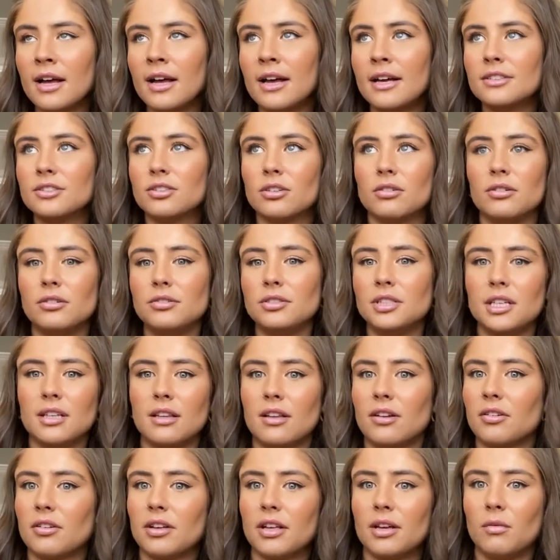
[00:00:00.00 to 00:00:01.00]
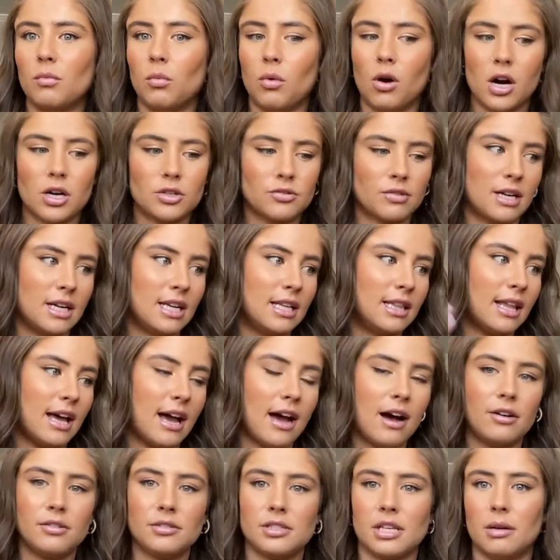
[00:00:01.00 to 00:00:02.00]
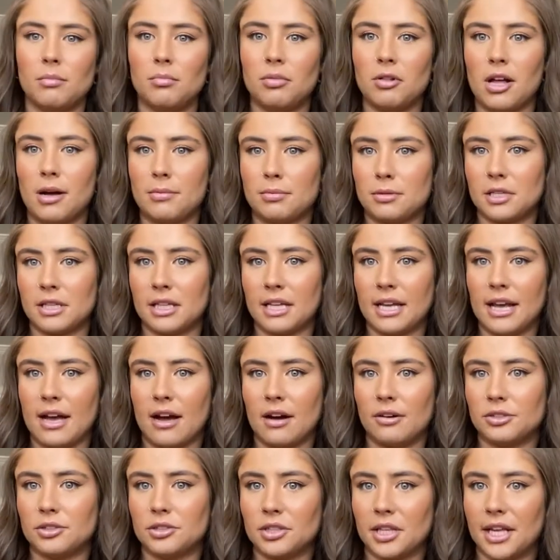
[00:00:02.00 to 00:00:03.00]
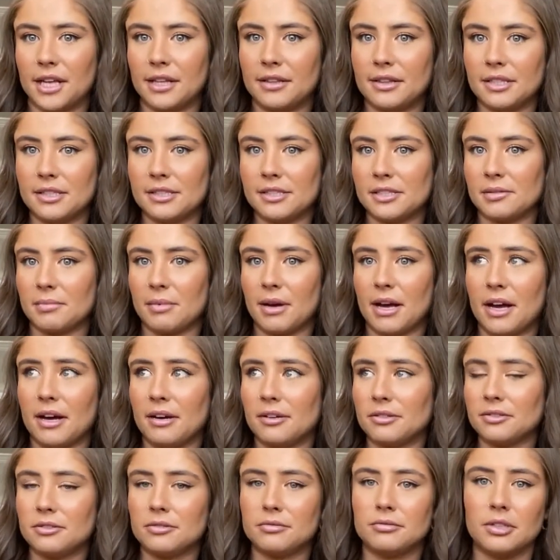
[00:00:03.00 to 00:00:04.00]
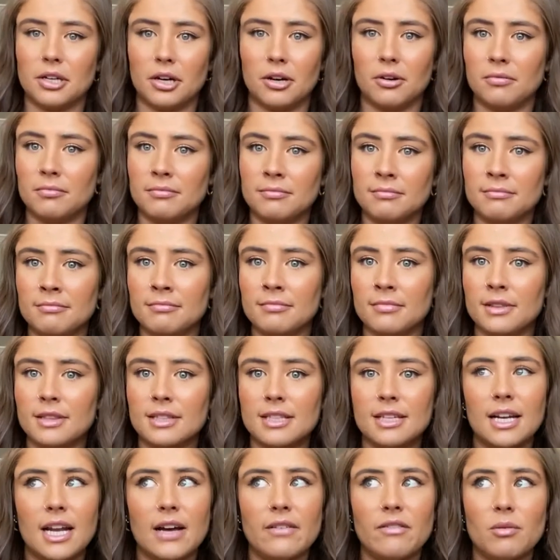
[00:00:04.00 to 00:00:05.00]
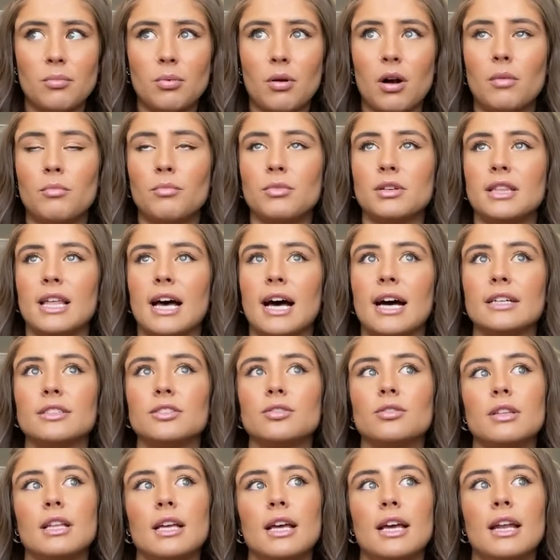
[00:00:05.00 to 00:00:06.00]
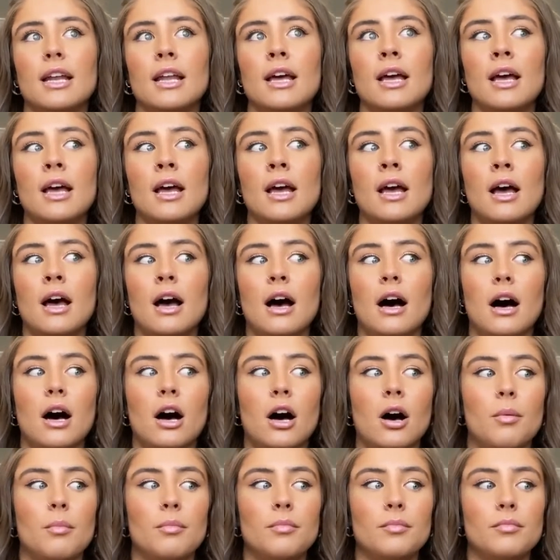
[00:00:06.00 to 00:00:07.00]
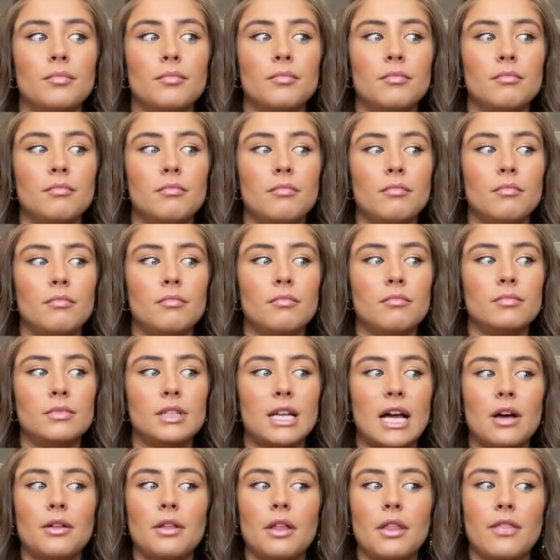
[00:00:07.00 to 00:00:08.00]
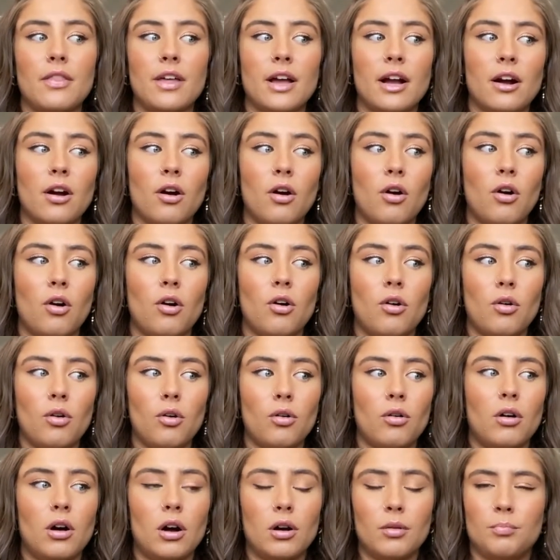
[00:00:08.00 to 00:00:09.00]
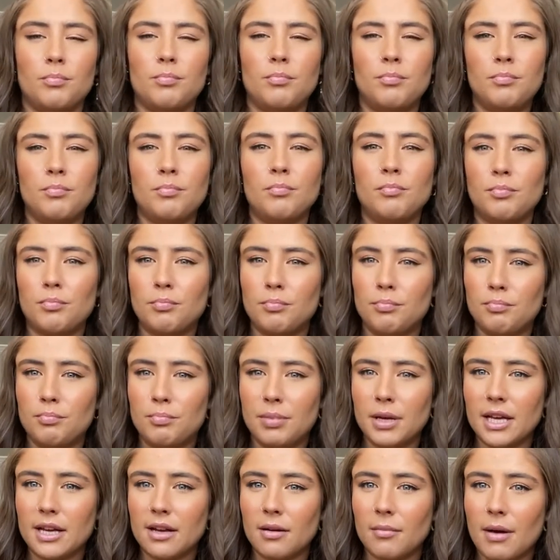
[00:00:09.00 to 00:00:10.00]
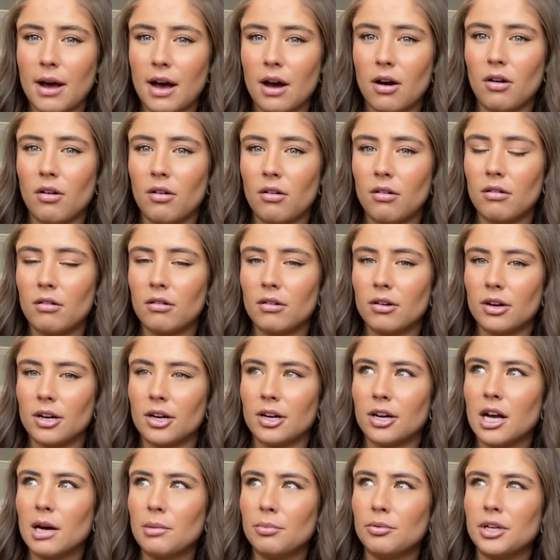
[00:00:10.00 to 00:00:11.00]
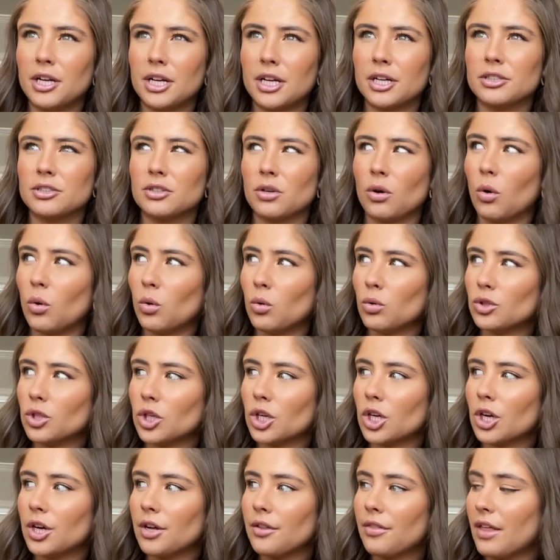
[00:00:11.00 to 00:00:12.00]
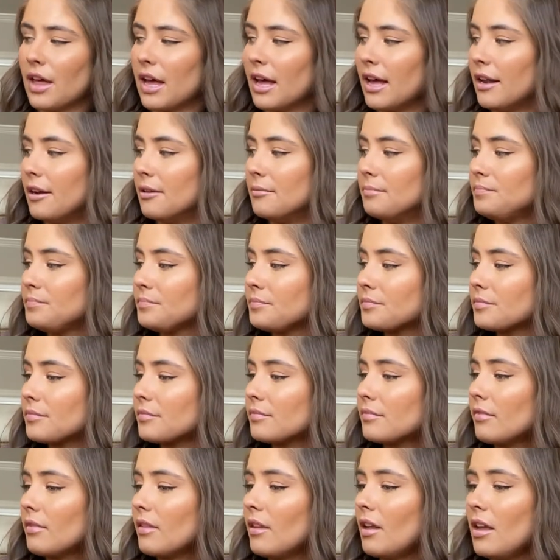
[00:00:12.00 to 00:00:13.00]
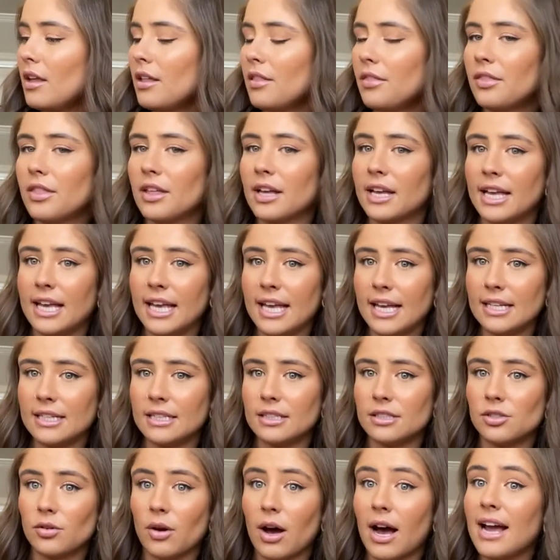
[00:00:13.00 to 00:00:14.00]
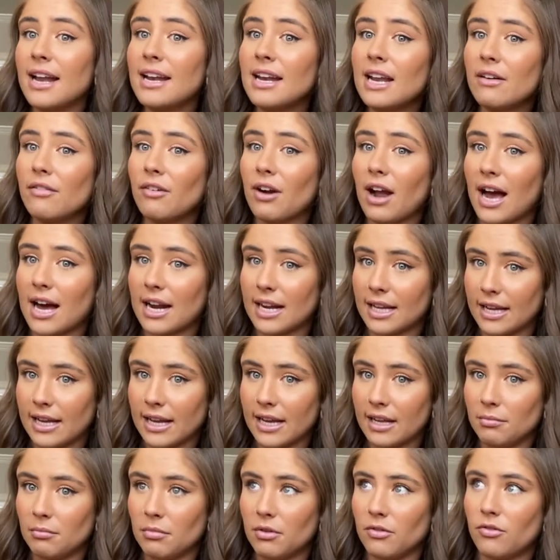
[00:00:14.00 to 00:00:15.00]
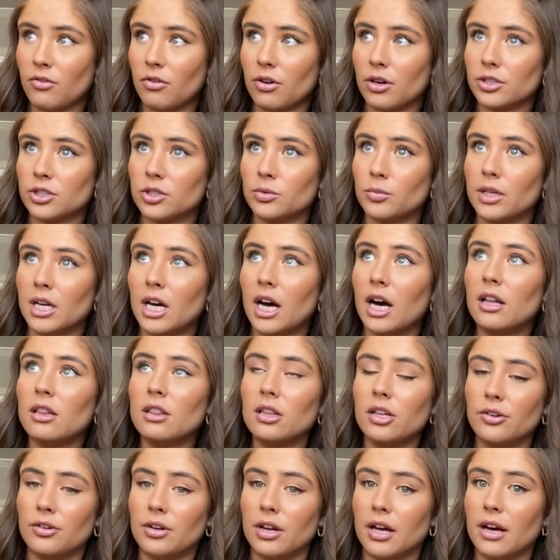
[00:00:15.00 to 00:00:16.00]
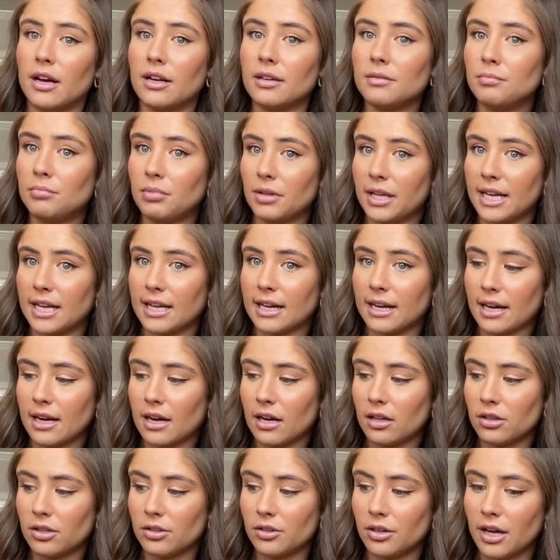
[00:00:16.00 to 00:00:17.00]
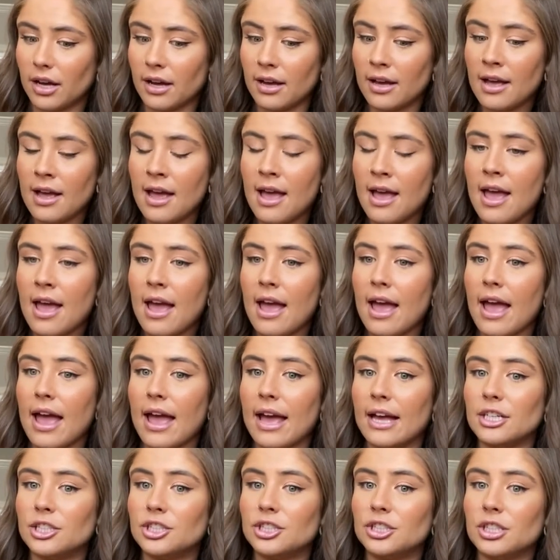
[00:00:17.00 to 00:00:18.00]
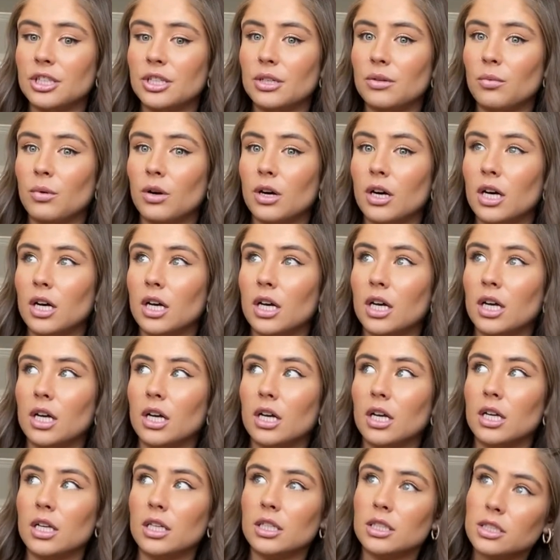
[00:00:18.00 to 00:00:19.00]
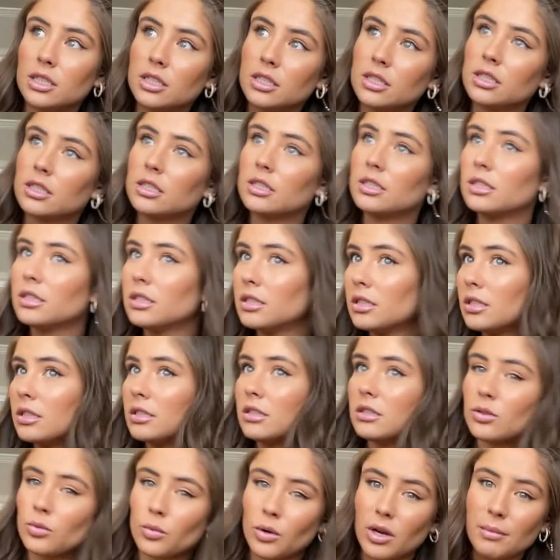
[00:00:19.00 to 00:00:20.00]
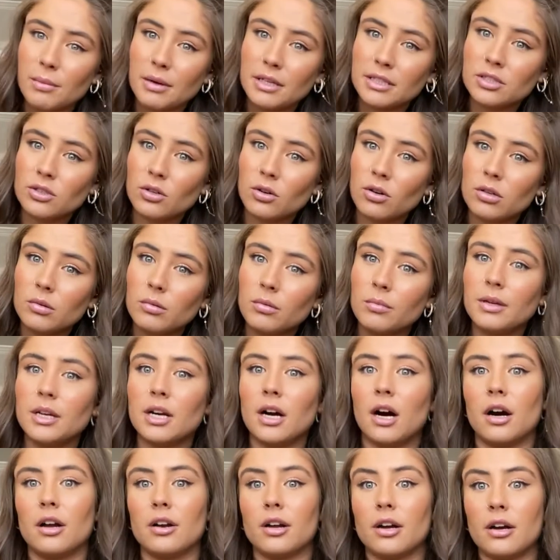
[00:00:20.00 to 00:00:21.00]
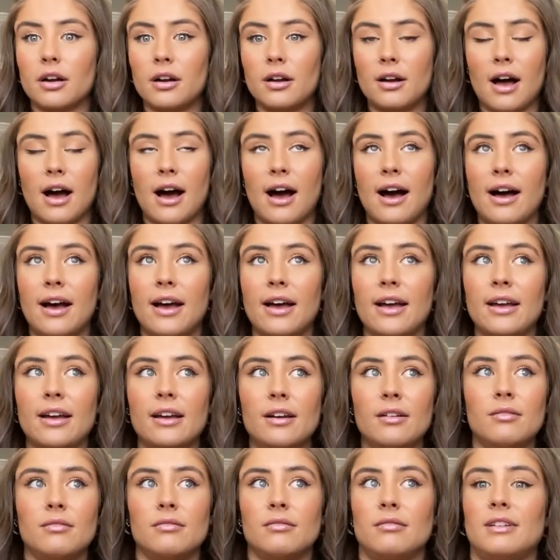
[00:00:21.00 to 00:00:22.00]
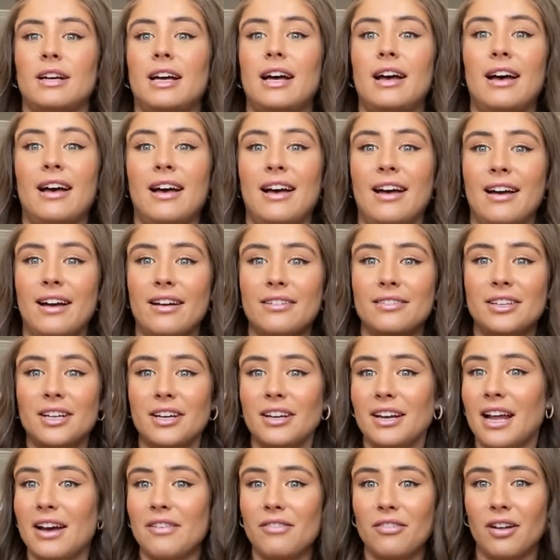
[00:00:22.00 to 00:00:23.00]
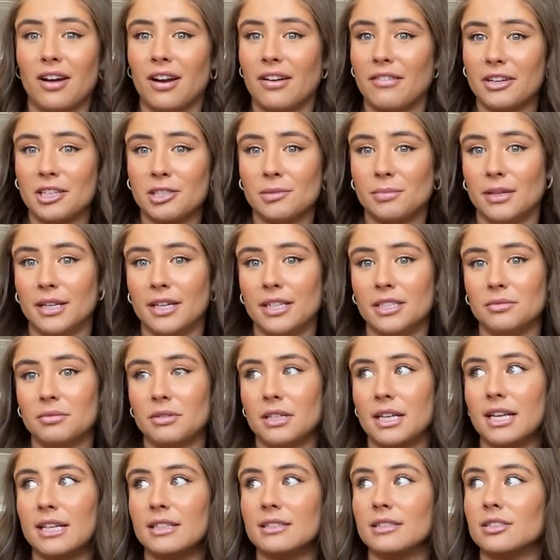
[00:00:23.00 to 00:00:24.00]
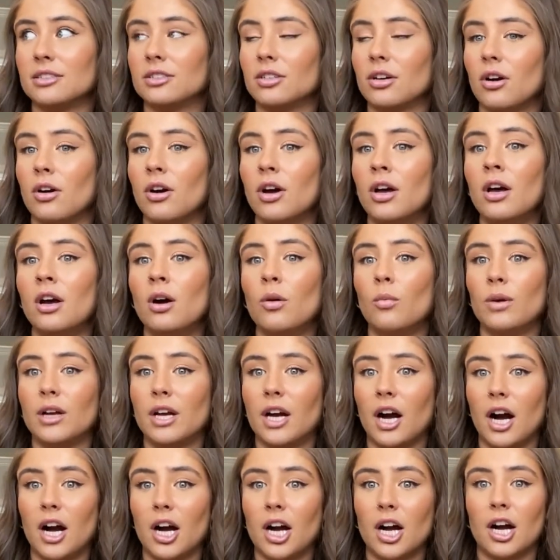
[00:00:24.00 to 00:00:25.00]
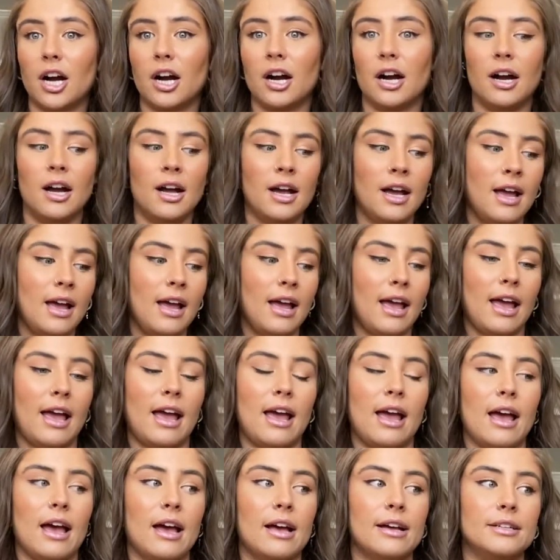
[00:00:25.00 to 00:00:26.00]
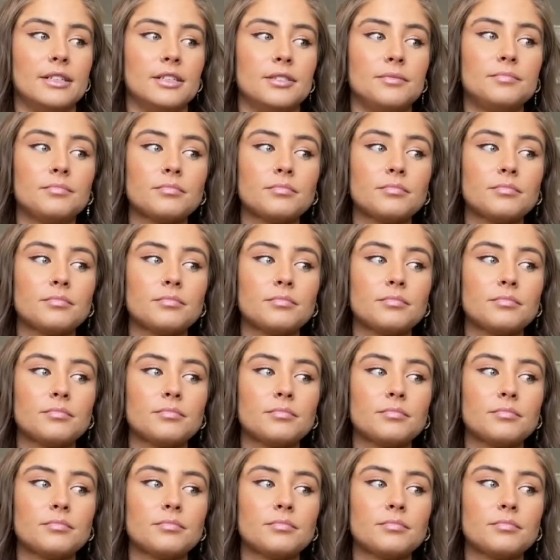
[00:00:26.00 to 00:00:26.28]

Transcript: So Lucy literally walked right in the house and plopped on the couch like, this is my house. So didn't have a problem with that. So then now that they're all a big amount or a couple years older than the kitten, so I had never had a kitten before. So we got Luna, Blake and I got Luna, and she was 3 months old when we got her. I didn't have a lot of experience with kittens, so we got her and